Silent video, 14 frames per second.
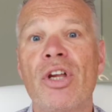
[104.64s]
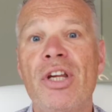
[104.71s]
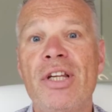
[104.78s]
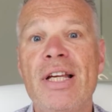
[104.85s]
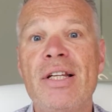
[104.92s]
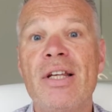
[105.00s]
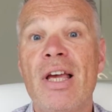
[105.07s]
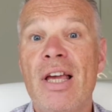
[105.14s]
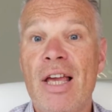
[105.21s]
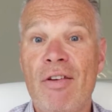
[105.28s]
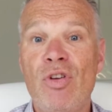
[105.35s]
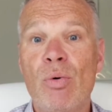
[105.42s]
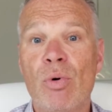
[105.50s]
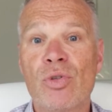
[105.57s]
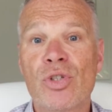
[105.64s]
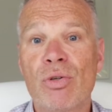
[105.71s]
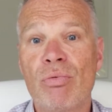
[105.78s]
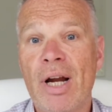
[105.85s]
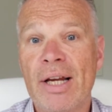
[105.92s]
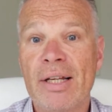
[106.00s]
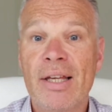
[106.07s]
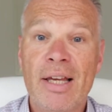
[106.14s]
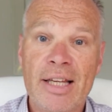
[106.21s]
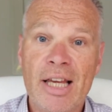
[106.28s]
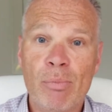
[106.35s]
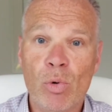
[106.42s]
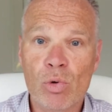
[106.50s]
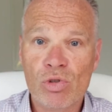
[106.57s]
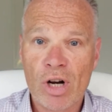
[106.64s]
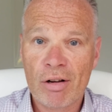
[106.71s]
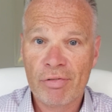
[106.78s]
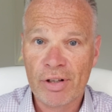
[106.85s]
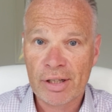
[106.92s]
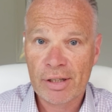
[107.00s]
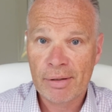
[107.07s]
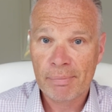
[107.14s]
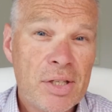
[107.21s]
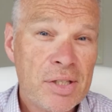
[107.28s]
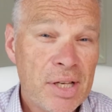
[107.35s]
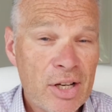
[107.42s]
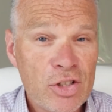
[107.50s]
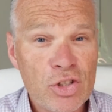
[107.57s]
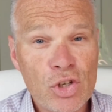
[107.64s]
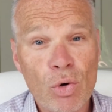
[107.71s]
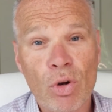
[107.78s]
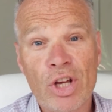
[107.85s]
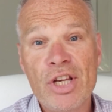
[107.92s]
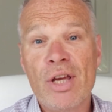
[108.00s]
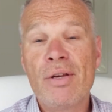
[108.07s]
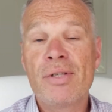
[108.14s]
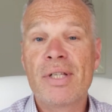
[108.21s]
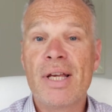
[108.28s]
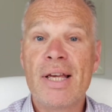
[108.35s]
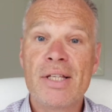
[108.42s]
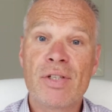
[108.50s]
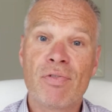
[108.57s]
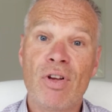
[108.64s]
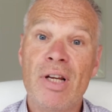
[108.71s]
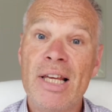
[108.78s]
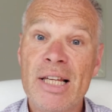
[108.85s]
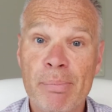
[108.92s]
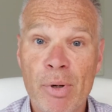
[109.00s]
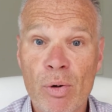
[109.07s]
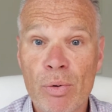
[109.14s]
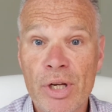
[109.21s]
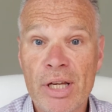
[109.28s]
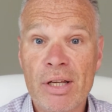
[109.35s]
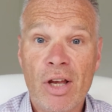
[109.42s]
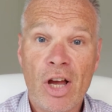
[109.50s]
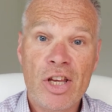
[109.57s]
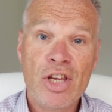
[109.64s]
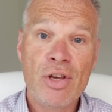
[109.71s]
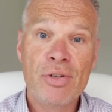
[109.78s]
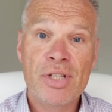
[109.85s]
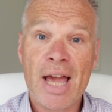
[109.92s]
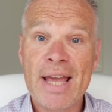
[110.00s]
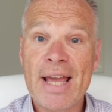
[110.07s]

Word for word: you're going to need if you want to rank and get more traffic. So second tool I use is for link building. I use